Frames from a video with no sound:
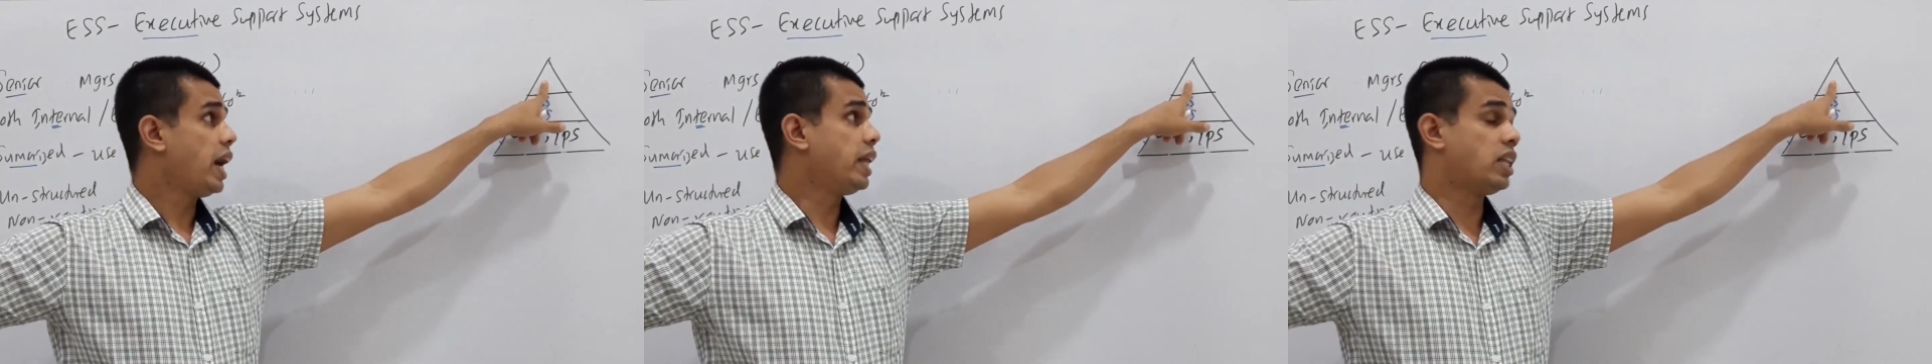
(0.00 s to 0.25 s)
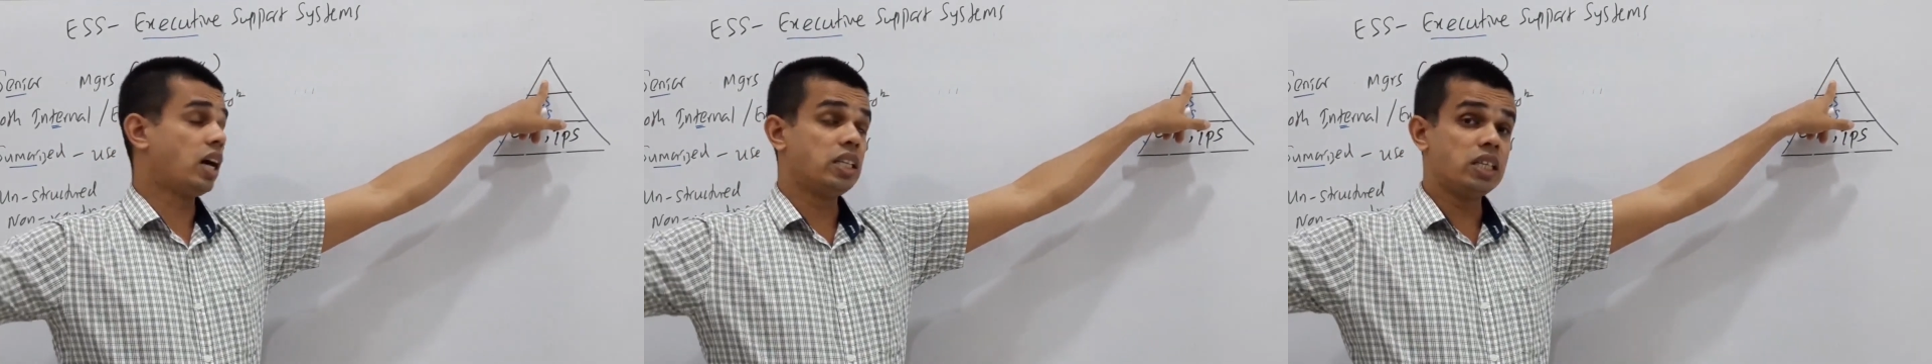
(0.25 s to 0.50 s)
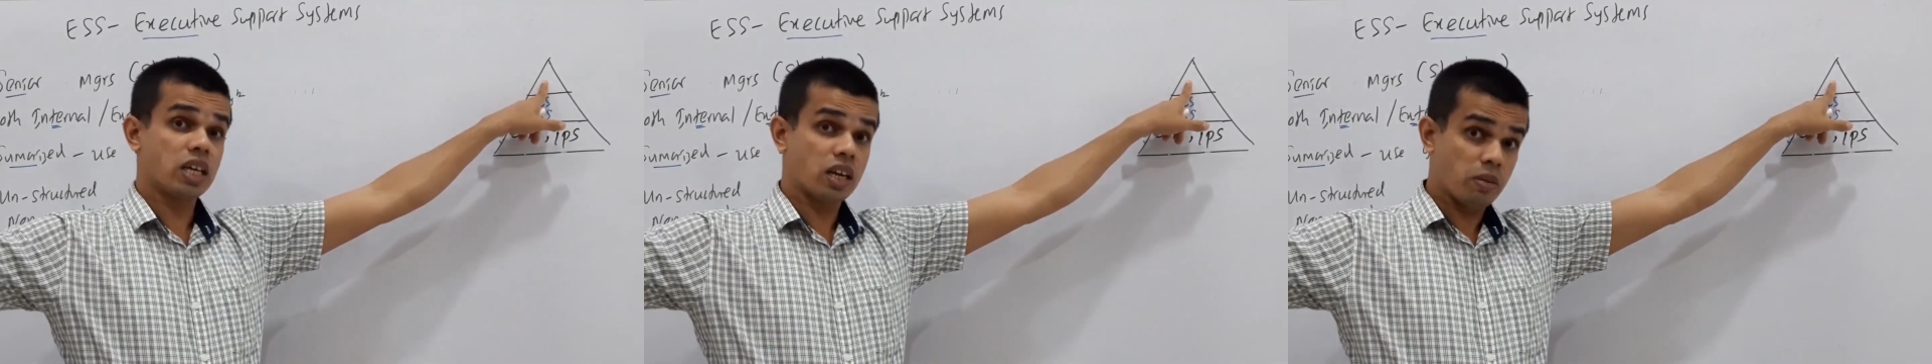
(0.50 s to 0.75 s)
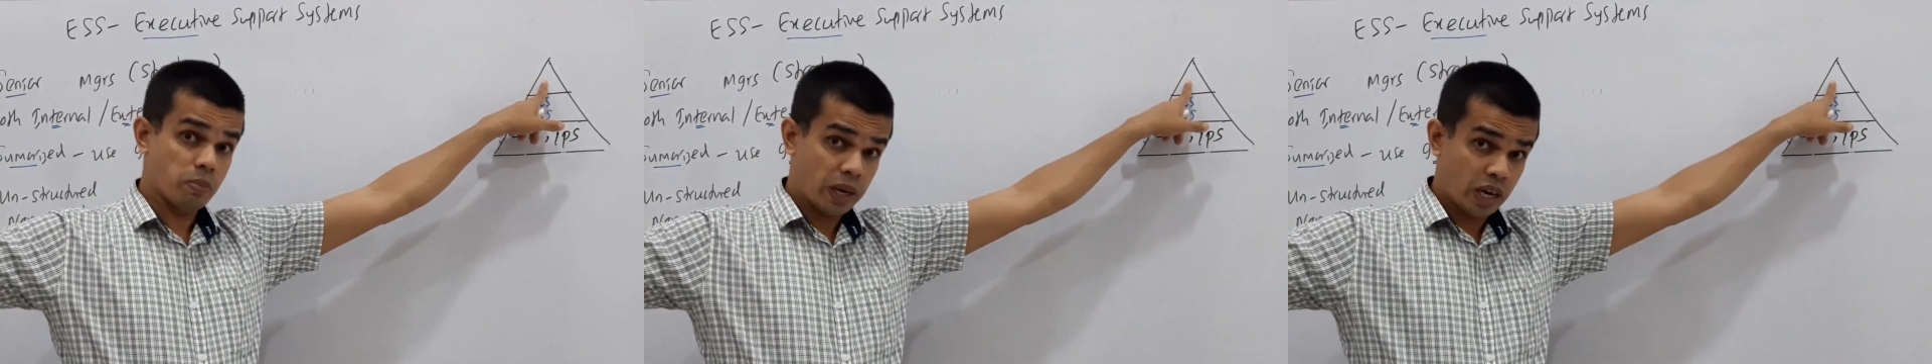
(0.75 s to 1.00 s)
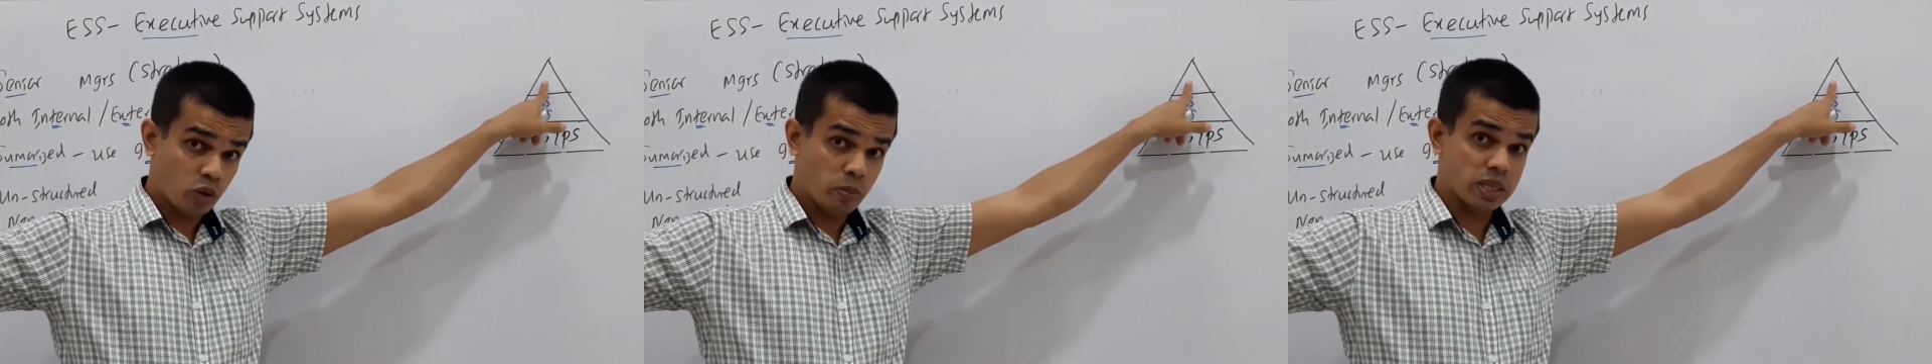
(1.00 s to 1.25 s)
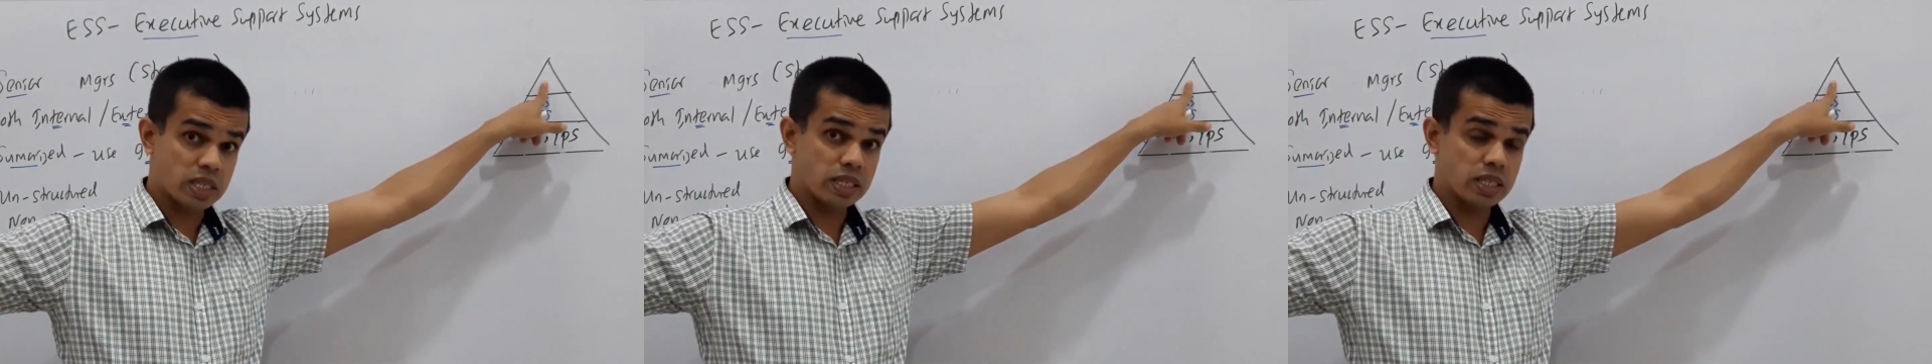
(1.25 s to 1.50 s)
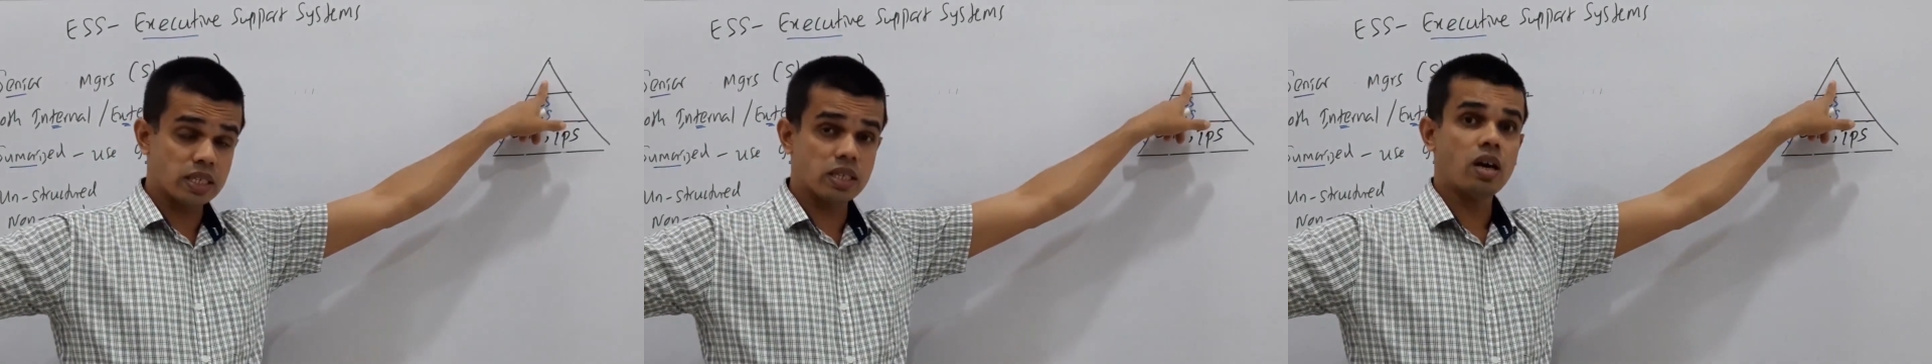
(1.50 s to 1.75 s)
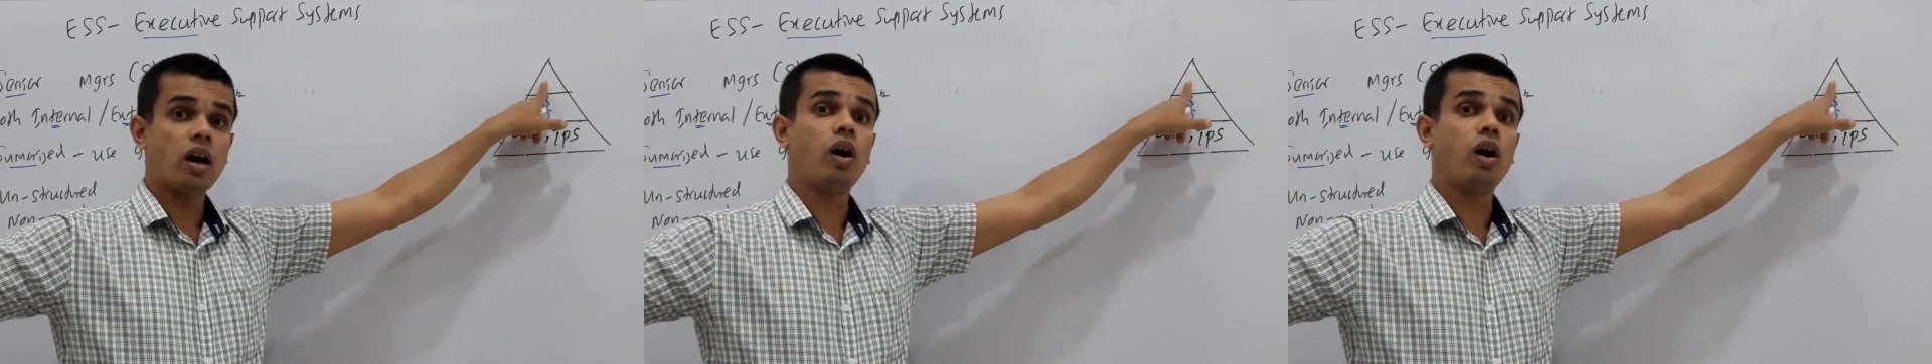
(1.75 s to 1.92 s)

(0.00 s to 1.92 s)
and the other competitive businesses,